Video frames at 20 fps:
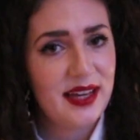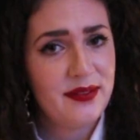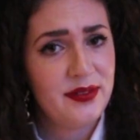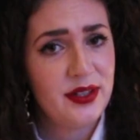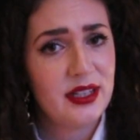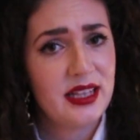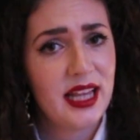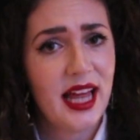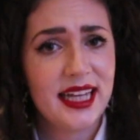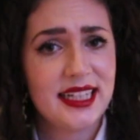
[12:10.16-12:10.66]
If
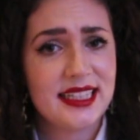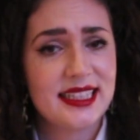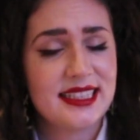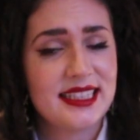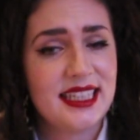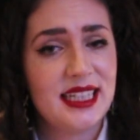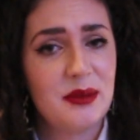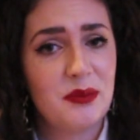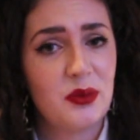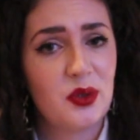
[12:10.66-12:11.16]
you'd like to
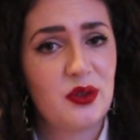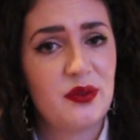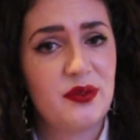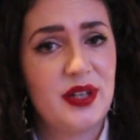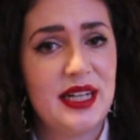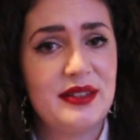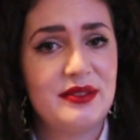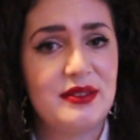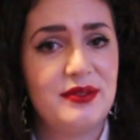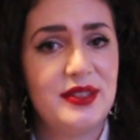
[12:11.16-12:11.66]
see more
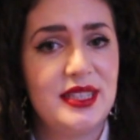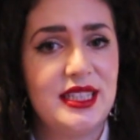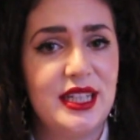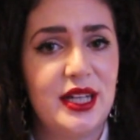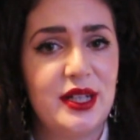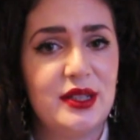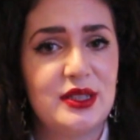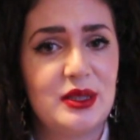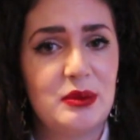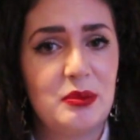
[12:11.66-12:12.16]
favourite
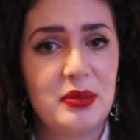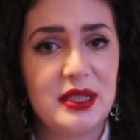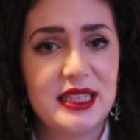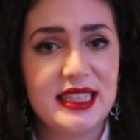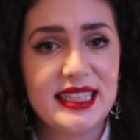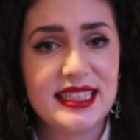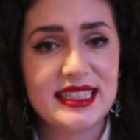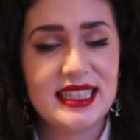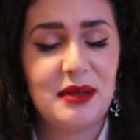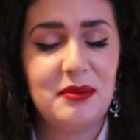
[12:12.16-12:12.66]
videos,
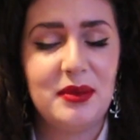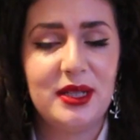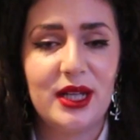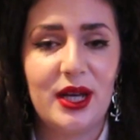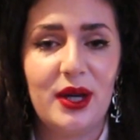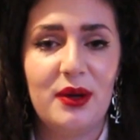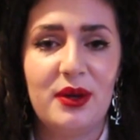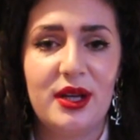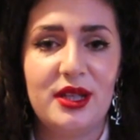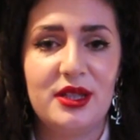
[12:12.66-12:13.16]
please let me
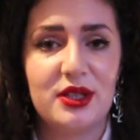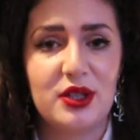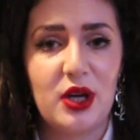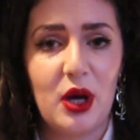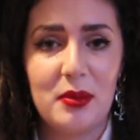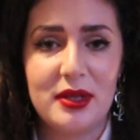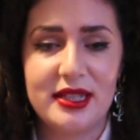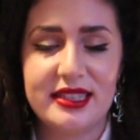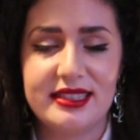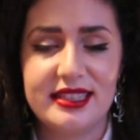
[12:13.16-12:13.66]
know in the
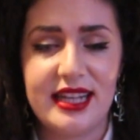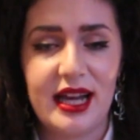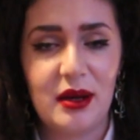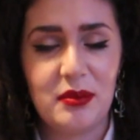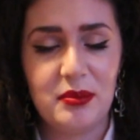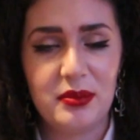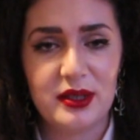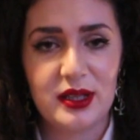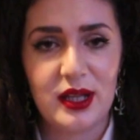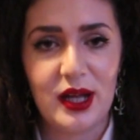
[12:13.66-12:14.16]
comments
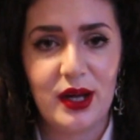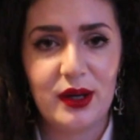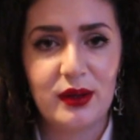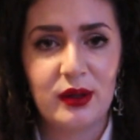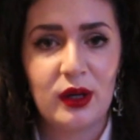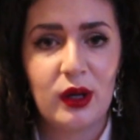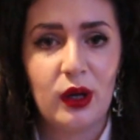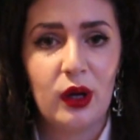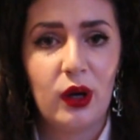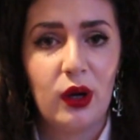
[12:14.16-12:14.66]
down below,
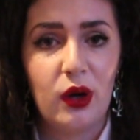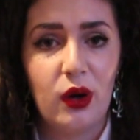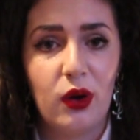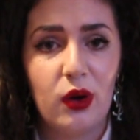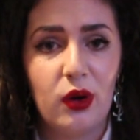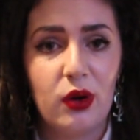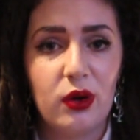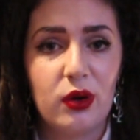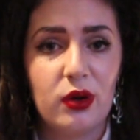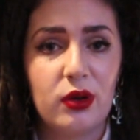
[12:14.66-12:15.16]

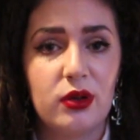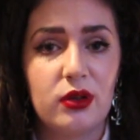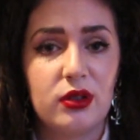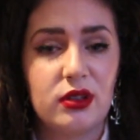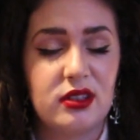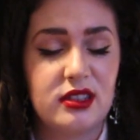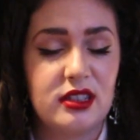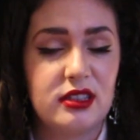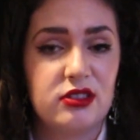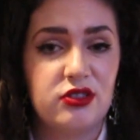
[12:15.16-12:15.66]

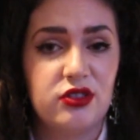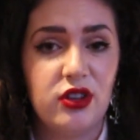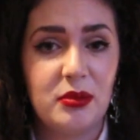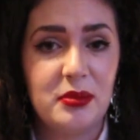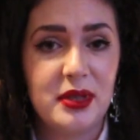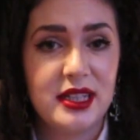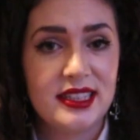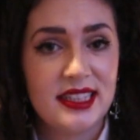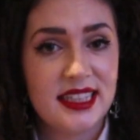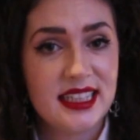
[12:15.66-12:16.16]
or drop
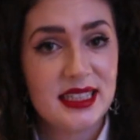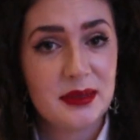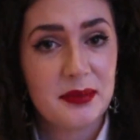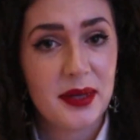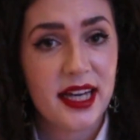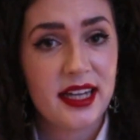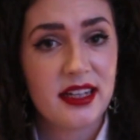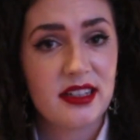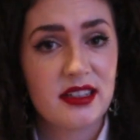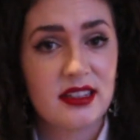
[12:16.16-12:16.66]
me an
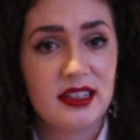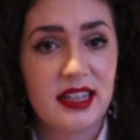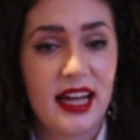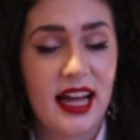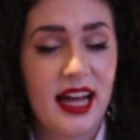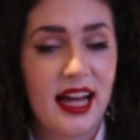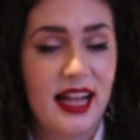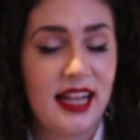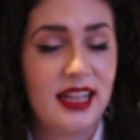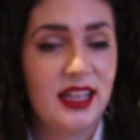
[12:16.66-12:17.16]
email,
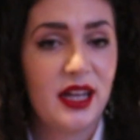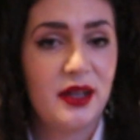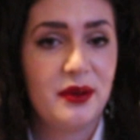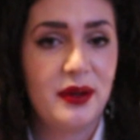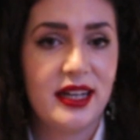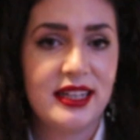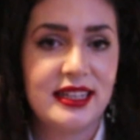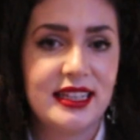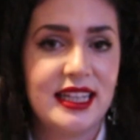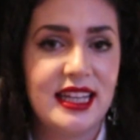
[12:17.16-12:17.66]

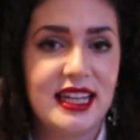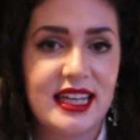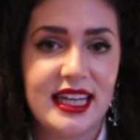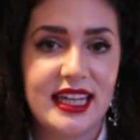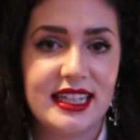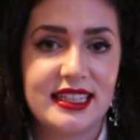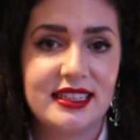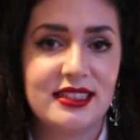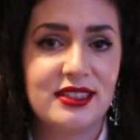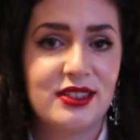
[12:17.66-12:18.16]

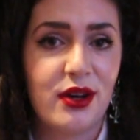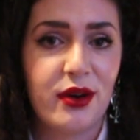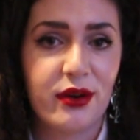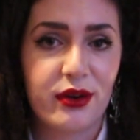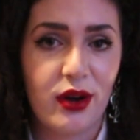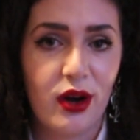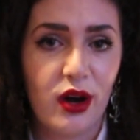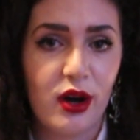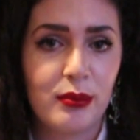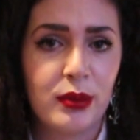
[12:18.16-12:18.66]

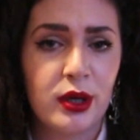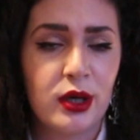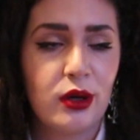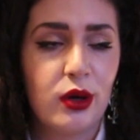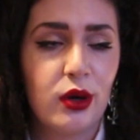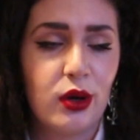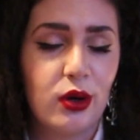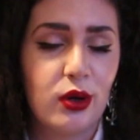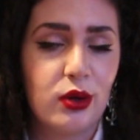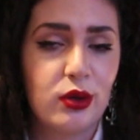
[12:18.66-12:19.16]
hello@lilykitten.com,
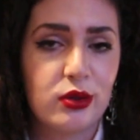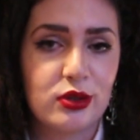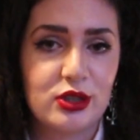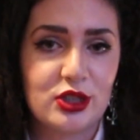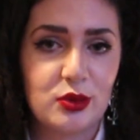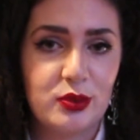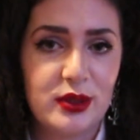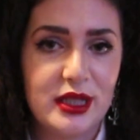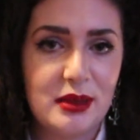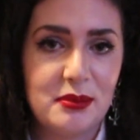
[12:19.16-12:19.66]
or
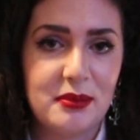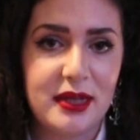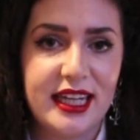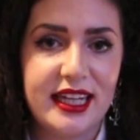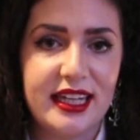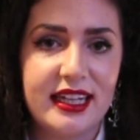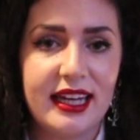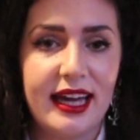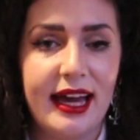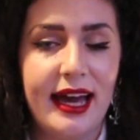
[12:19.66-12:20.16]
tweet
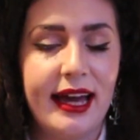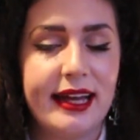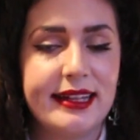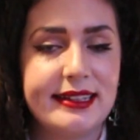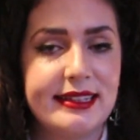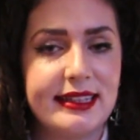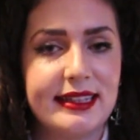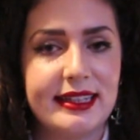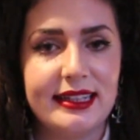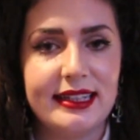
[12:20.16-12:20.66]
me at
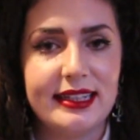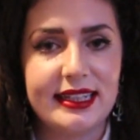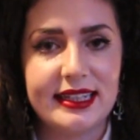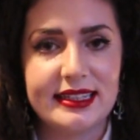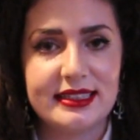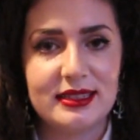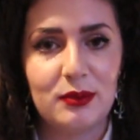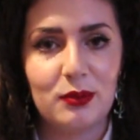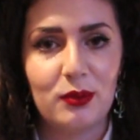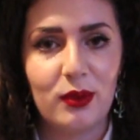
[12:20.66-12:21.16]

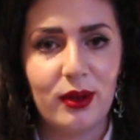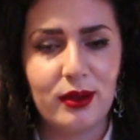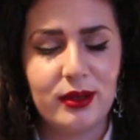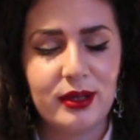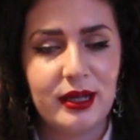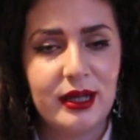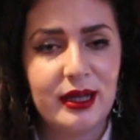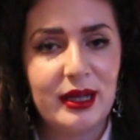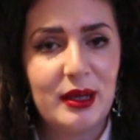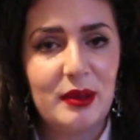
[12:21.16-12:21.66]
lilykitten1,
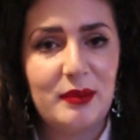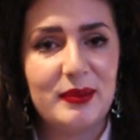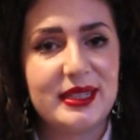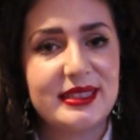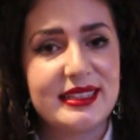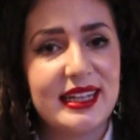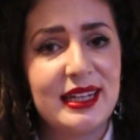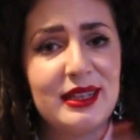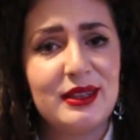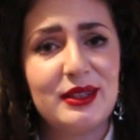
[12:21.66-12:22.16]

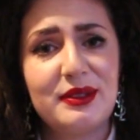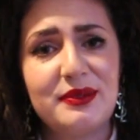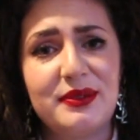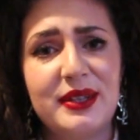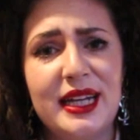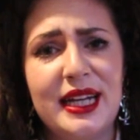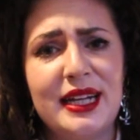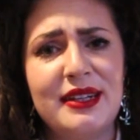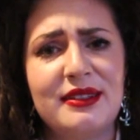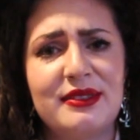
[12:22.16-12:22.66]
because I love
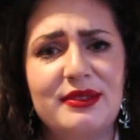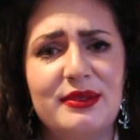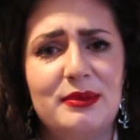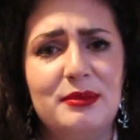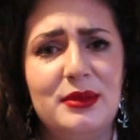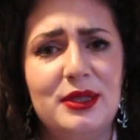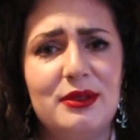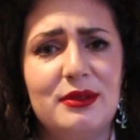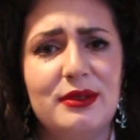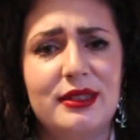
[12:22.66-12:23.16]
hearing
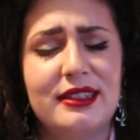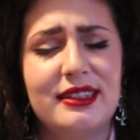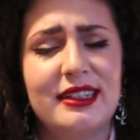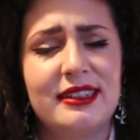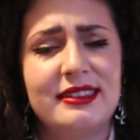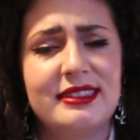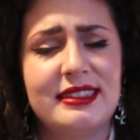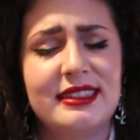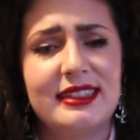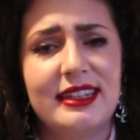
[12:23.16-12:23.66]
from you
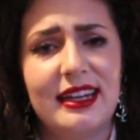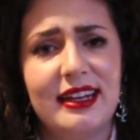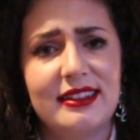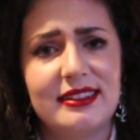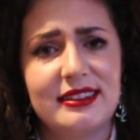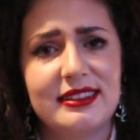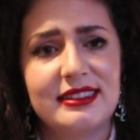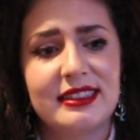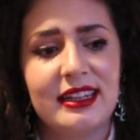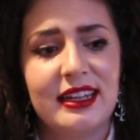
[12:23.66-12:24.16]
guys and
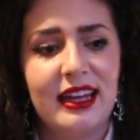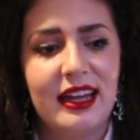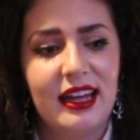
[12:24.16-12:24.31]
gals,